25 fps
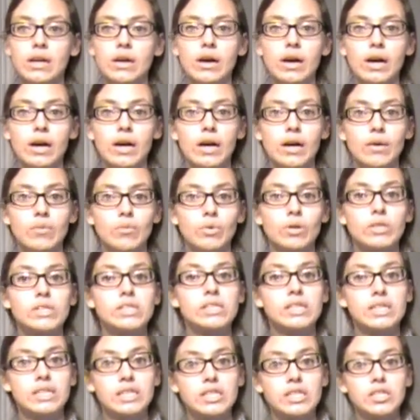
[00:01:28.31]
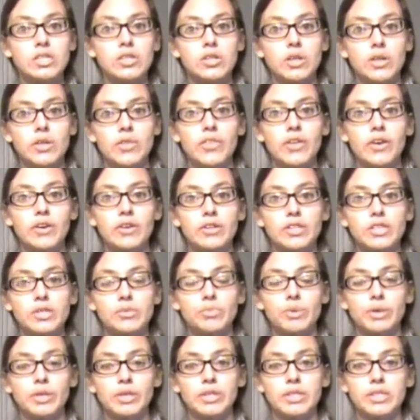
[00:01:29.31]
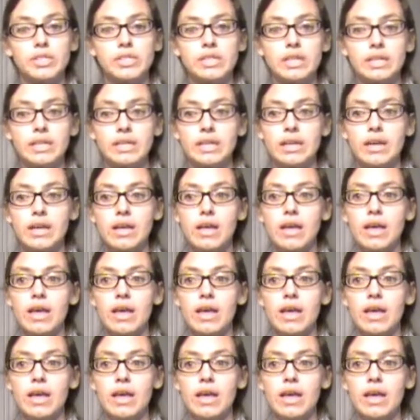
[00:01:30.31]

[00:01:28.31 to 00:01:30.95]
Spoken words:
issue that they're experiencing.